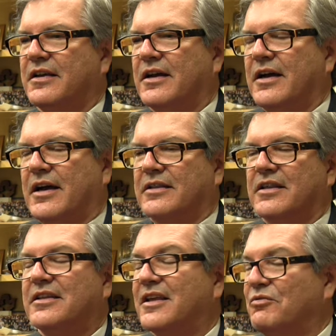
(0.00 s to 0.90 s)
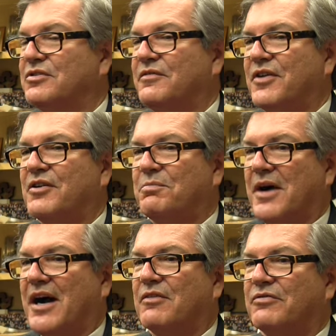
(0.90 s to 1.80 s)
I think that was a very
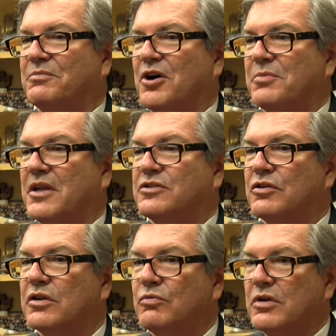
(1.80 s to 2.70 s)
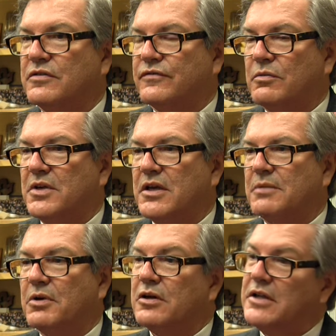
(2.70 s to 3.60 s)
powerful moment. It certainly was for me,
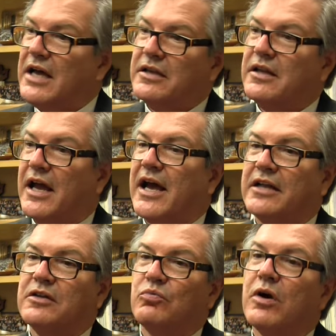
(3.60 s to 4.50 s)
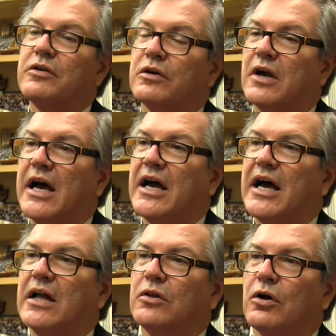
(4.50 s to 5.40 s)
because I did wonder,
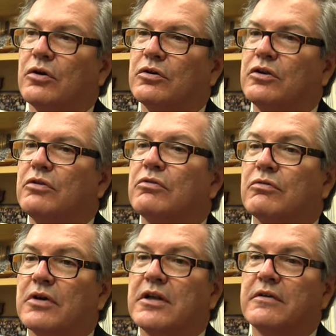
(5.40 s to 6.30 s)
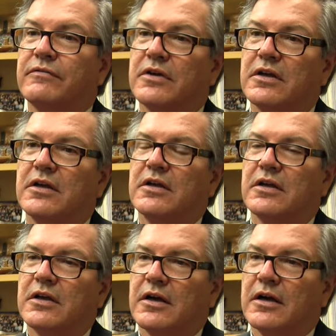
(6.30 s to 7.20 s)
how long do you grieve?
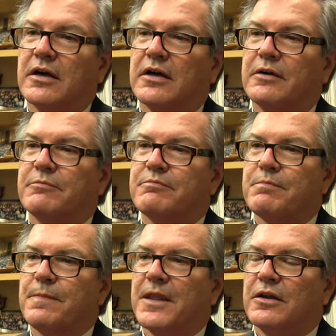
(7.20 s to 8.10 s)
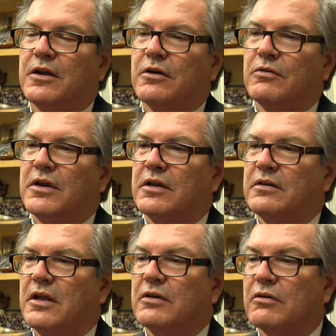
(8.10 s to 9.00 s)
You know,
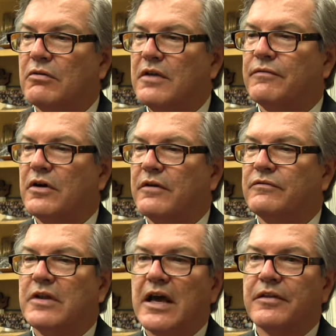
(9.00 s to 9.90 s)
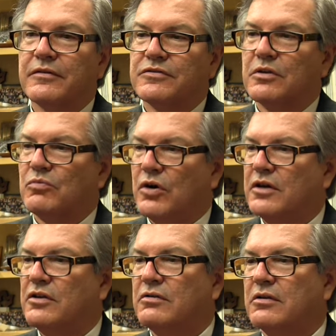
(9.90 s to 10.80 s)
in grief of death of
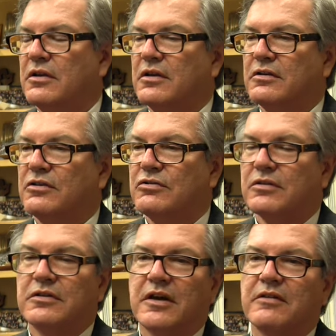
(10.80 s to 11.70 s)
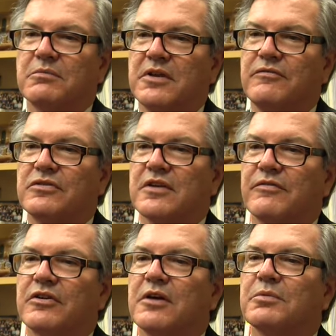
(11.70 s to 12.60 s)
someone, you usually tell them, give
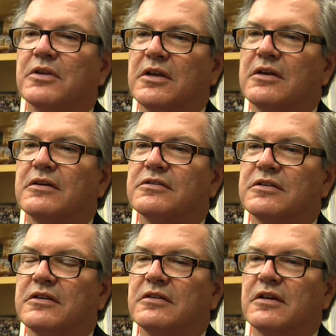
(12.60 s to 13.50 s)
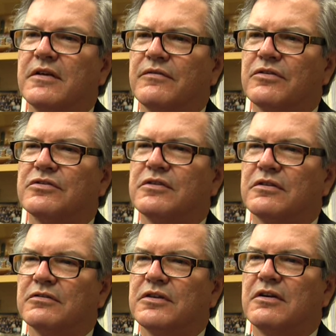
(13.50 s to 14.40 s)
yourself a couple of years, and if you're
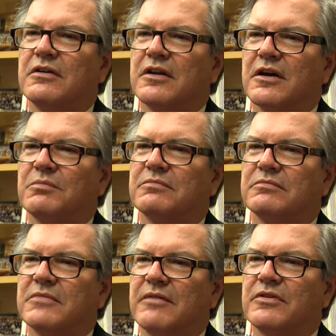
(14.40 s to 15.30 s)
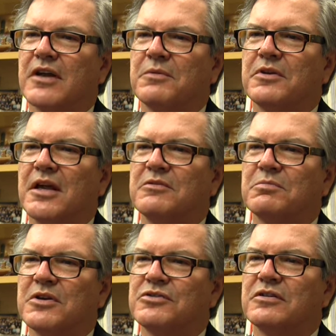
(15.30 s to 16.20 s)
still tearing up every time the name's
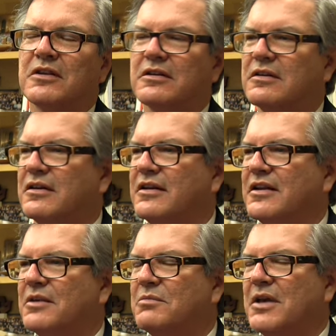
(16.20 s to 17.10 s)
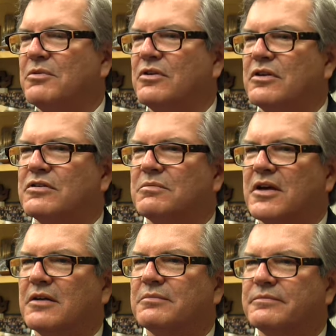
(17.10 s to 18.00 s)
mentioned, that maybe you need some
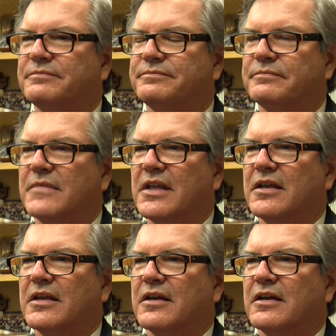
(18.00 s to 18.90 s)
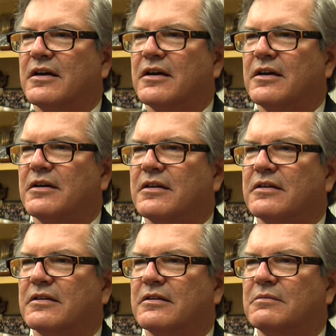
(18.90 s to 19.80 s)
help.
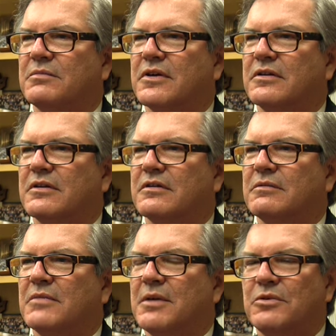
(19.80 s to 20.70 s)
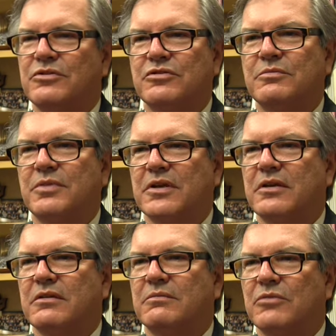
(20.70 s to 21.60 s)
But maybe you should
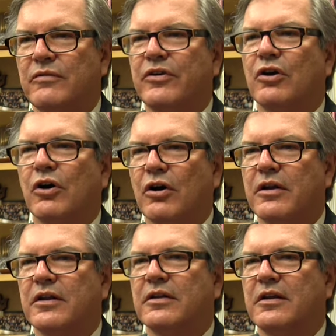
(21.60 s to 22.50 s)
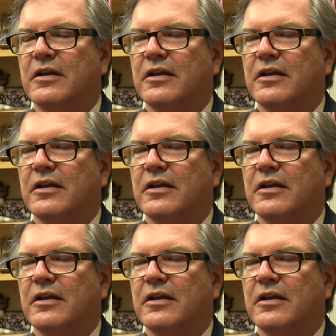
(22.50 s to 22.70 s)
be moving on.